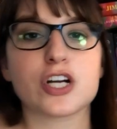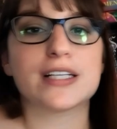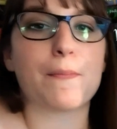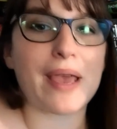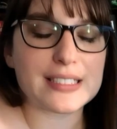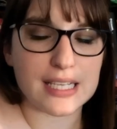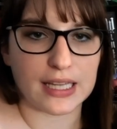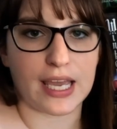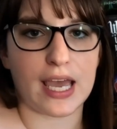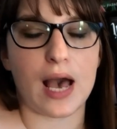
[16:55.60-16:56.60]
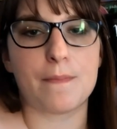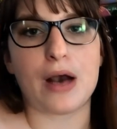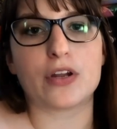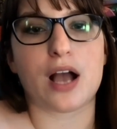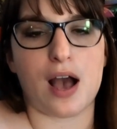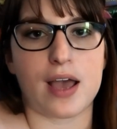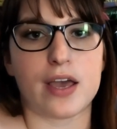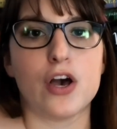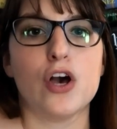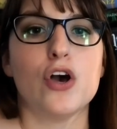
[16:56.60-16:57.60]
is basically about a
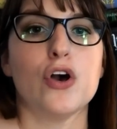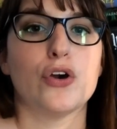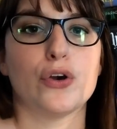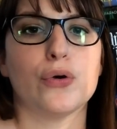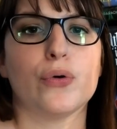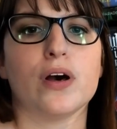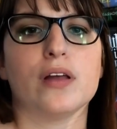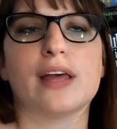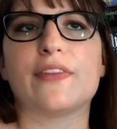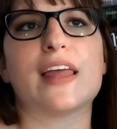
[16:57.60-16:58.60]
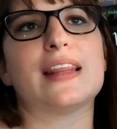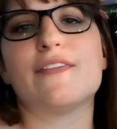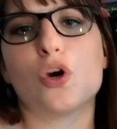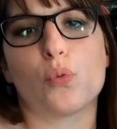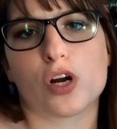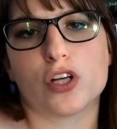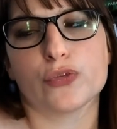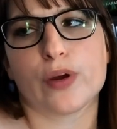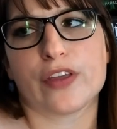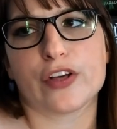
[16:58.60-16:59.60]
guy who, like, they live in a world
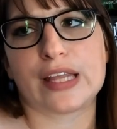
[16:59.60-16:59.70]
where there's a